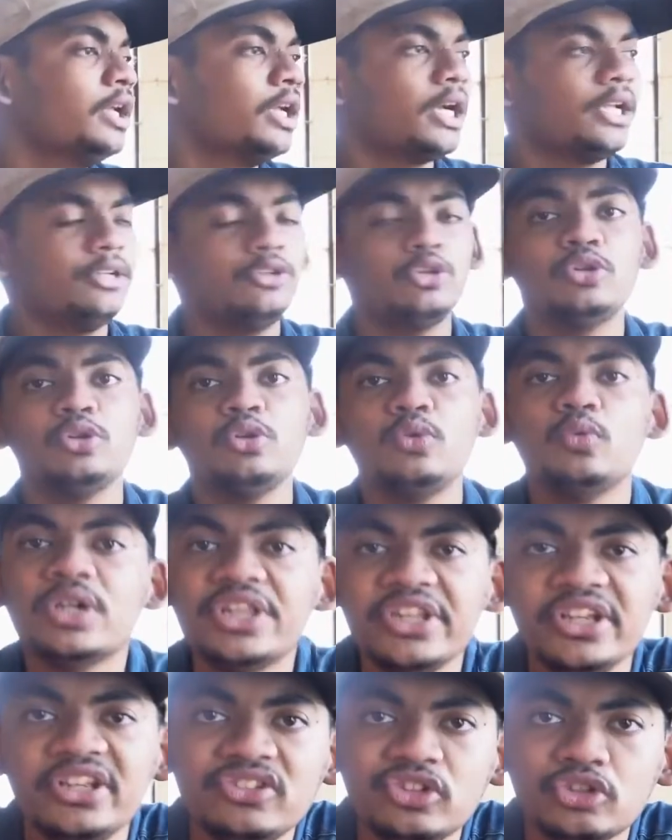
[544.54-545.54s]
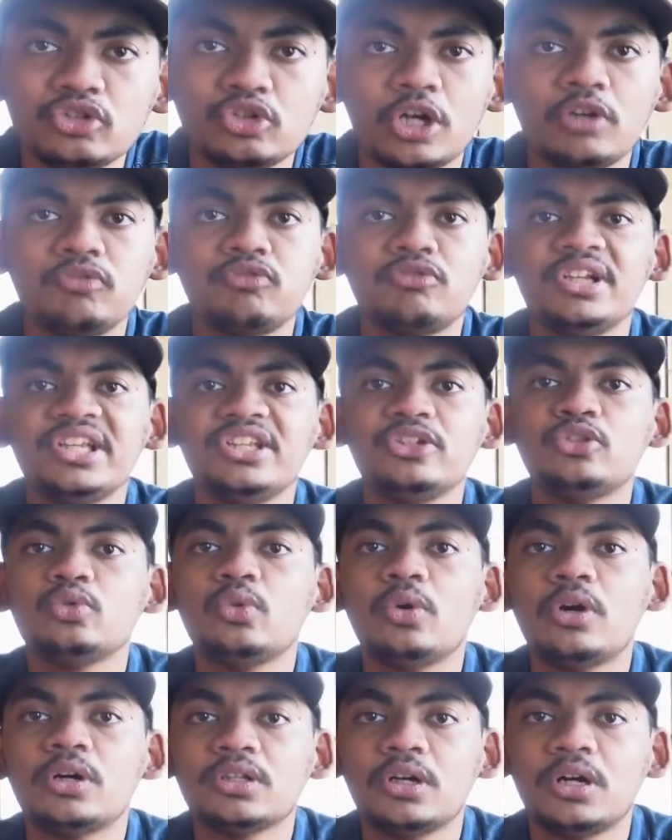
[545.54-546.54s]
I don't know whether it's a software issue
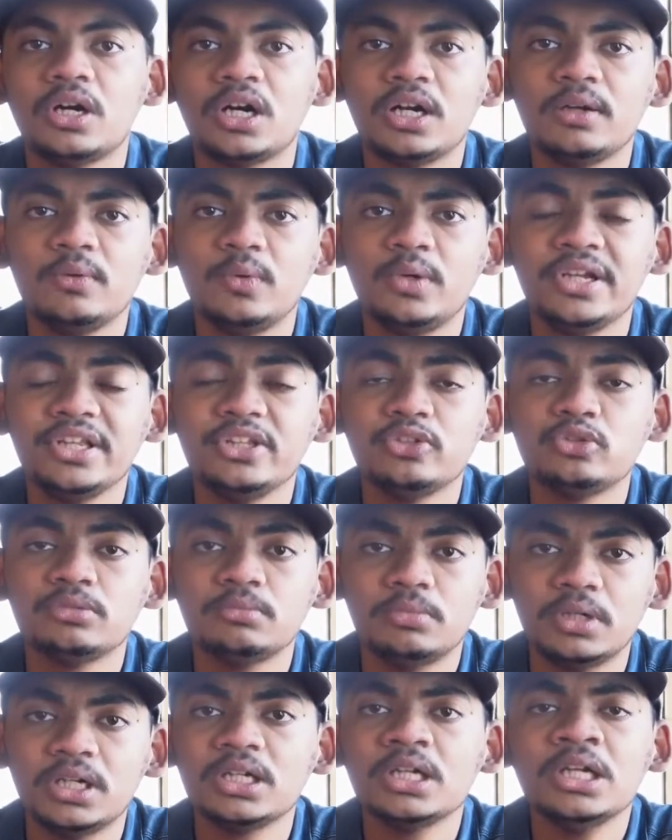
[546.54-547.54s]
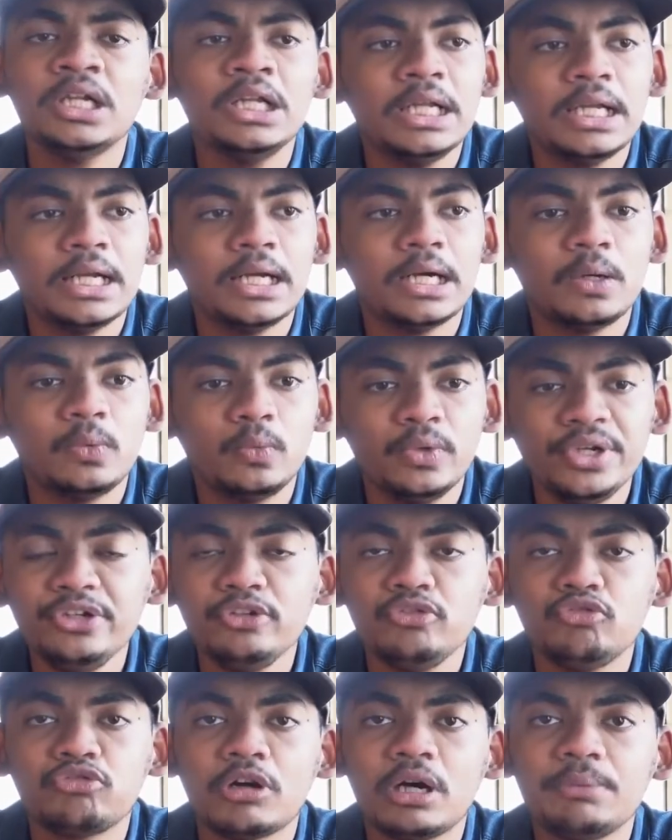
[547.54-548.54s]
or the hardware issue, but when
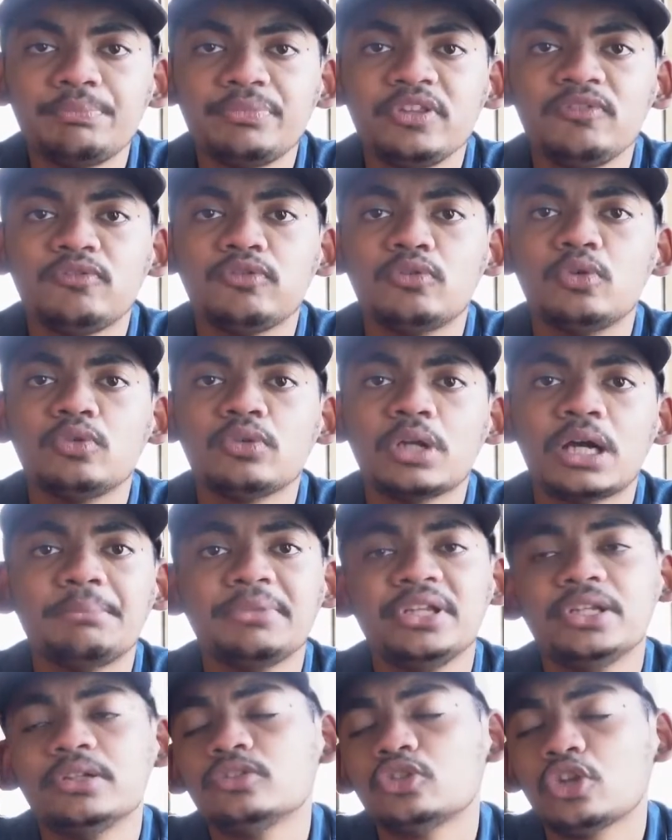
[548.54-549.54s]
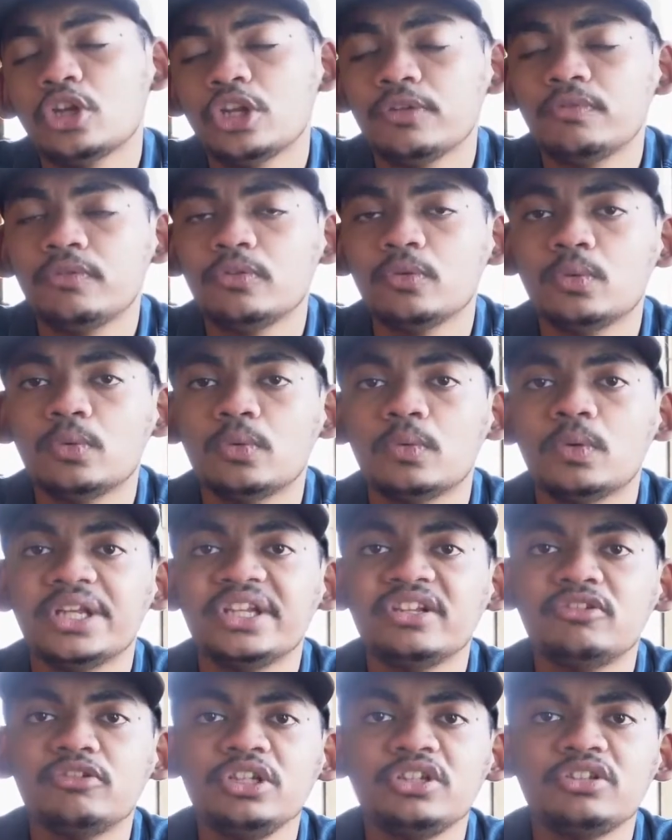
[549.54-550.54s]
you drop the phone, if you
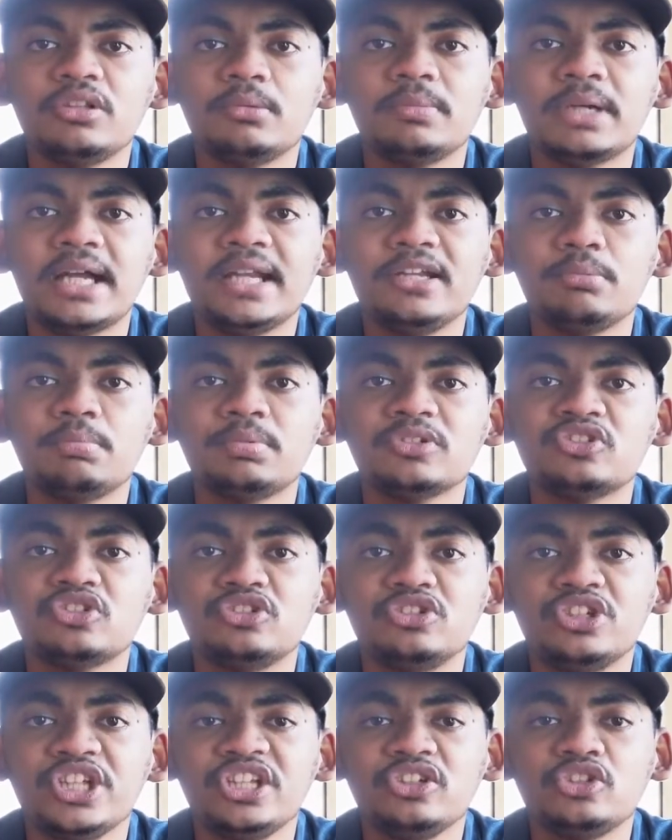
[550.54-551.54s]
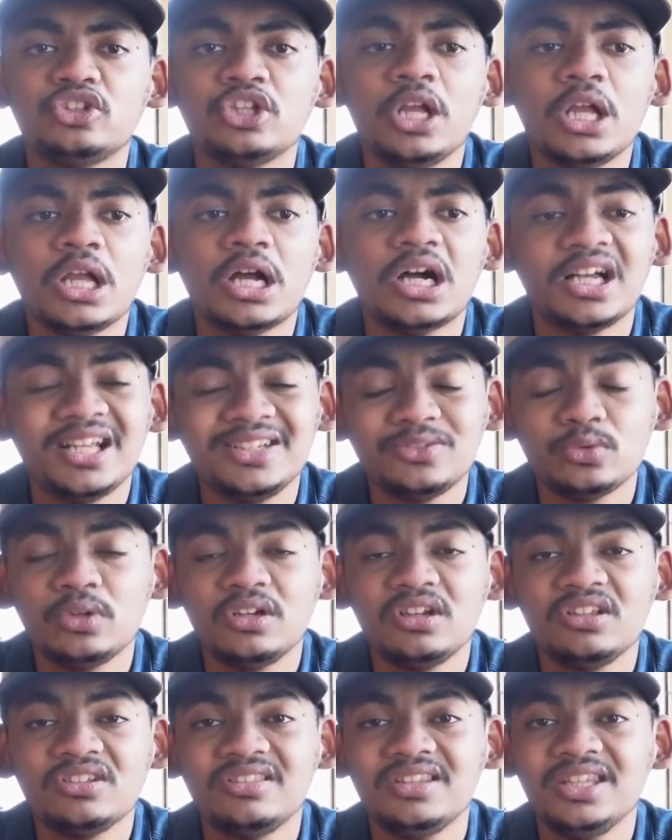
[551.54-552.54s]
increase the bat percentage as
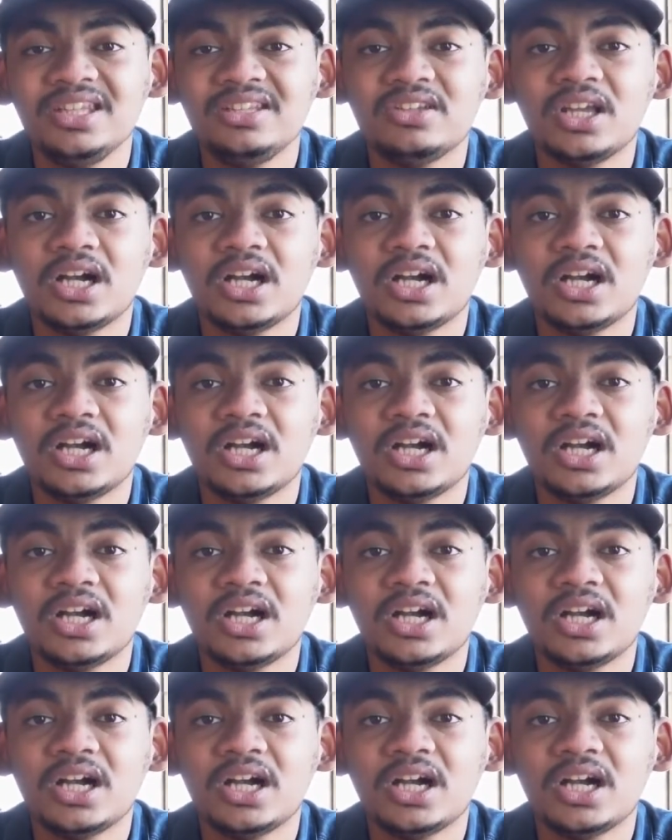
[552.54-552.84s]
well as the